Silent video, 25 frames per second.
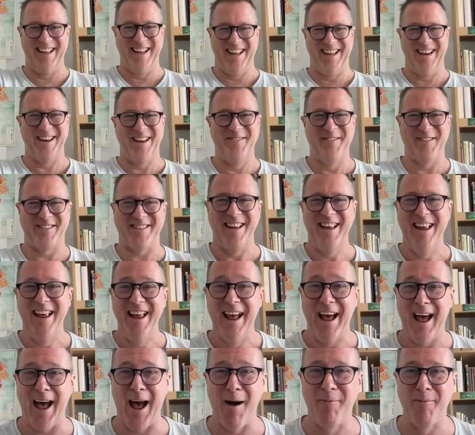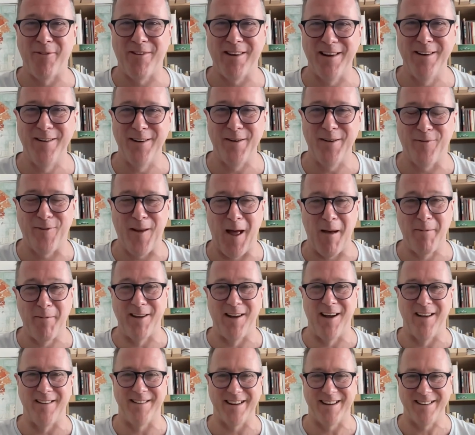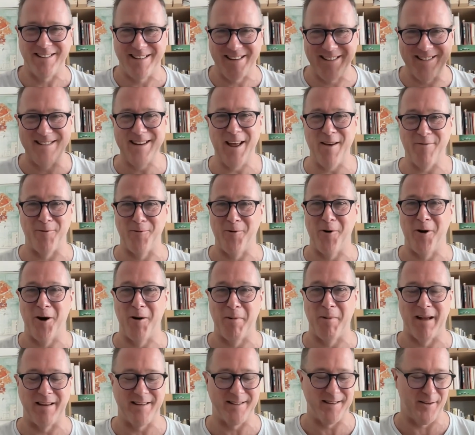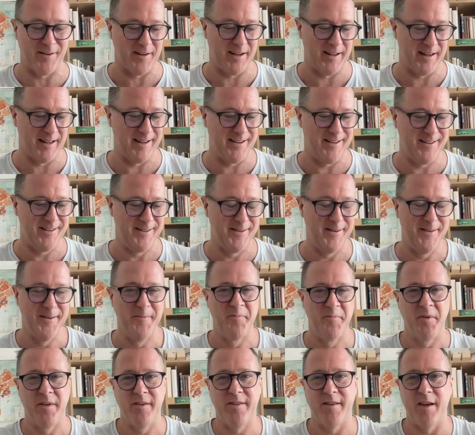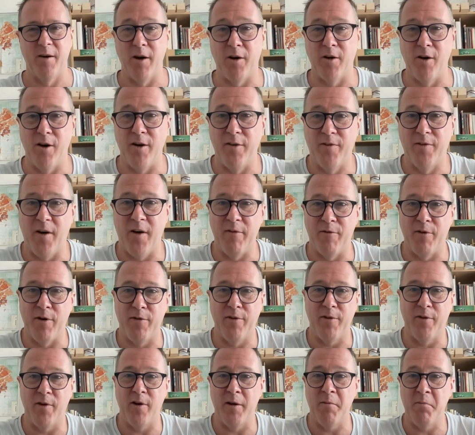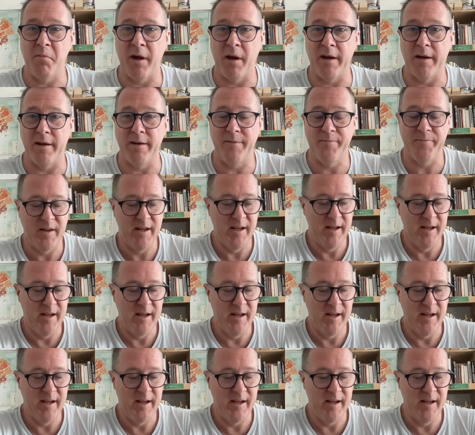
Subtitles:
He was absolutely flabbergasted because he's never wrong about stuff like that. So I got a fiver off of Colin Bacon.